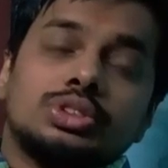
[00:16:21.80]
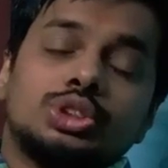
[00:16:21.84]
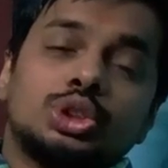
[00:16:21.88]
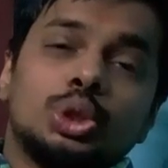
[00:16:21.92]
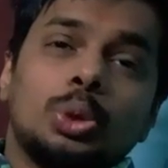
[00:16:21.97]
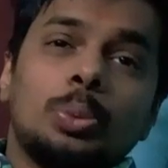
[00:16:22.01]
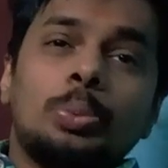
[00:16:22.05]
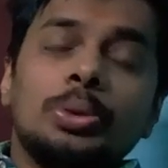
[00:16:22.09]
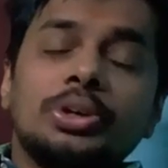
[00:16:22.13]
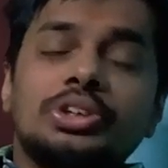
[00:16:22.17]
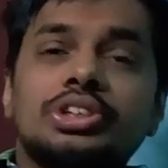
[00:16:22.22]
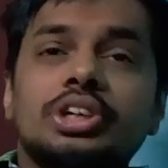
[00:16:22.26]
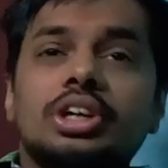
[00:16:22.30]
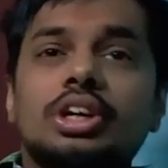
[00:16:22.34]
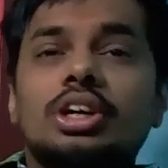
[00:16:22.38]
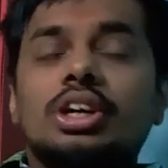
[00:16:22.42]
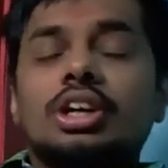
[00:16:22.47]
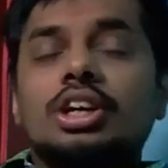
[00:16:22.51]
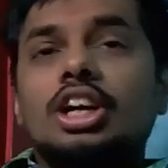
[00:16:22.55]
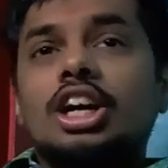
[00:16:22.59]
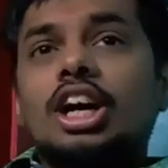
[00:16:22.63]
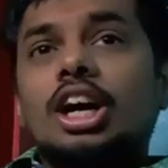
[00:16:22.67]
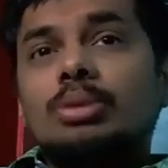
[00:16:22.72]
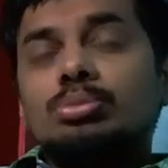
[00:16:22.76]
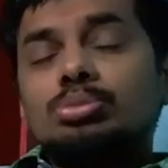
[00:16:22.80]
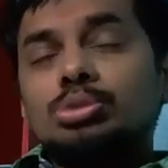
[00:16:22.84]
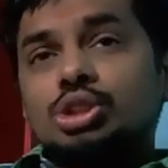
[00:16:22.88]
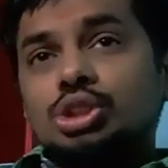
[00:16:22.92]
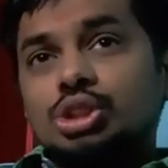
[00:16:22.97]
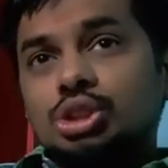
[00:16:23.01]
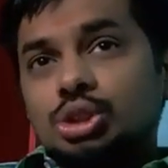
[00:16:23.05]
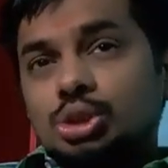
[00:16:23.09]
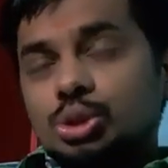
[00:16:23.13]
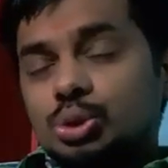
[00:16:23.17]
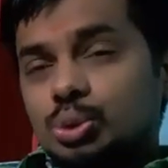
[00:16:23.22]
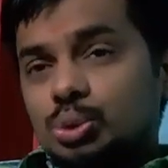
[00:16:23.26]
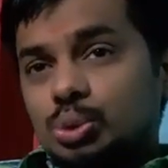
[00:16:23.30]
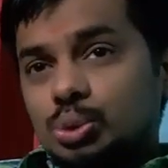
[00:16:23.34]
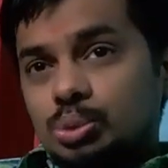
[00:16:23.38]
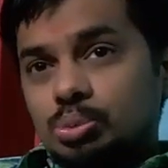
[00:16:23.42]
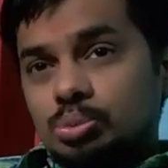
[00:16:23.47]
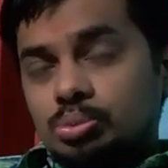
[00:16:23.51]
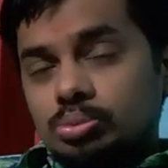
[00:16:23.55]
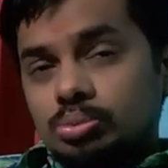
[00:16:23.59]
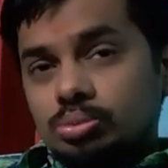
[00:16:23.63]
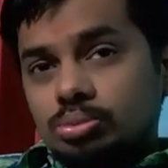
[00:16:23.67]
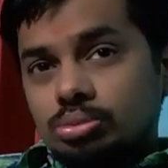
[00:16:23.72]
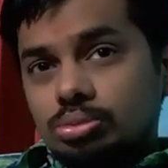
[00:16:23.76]
Jupiter comes
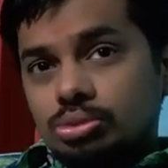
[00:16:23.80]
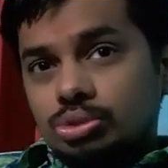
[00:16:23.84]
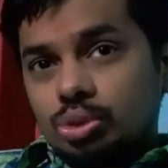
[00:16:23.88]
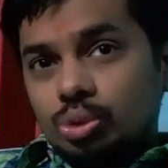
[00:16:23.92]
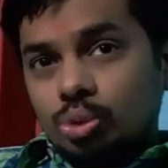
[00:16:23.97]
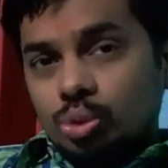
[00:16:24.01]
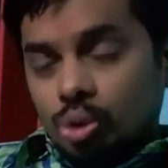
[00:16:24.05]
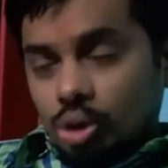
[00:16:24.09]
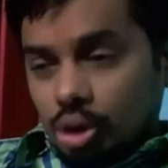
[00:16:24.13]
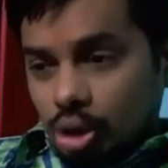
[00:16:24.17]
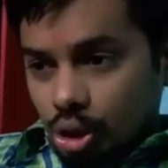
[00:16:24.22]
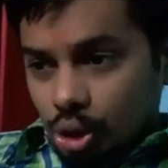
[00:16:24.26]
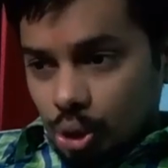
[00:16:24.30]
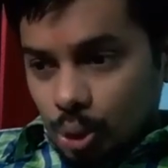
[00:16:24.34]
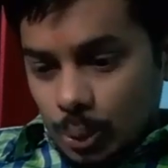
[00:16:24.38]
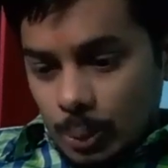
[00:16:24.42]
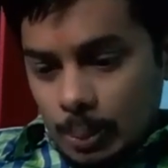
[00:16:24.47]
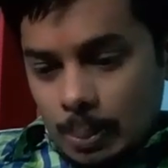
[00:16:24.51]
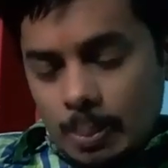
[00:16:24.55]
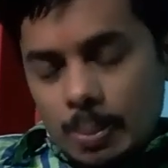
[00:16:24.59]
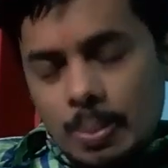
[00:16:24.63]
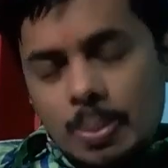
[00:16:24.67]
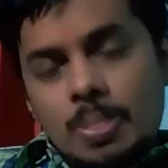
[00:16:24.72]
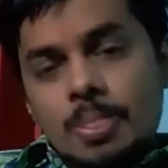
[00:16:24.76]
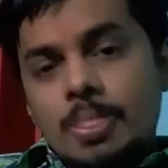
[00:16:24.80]
to Virgo.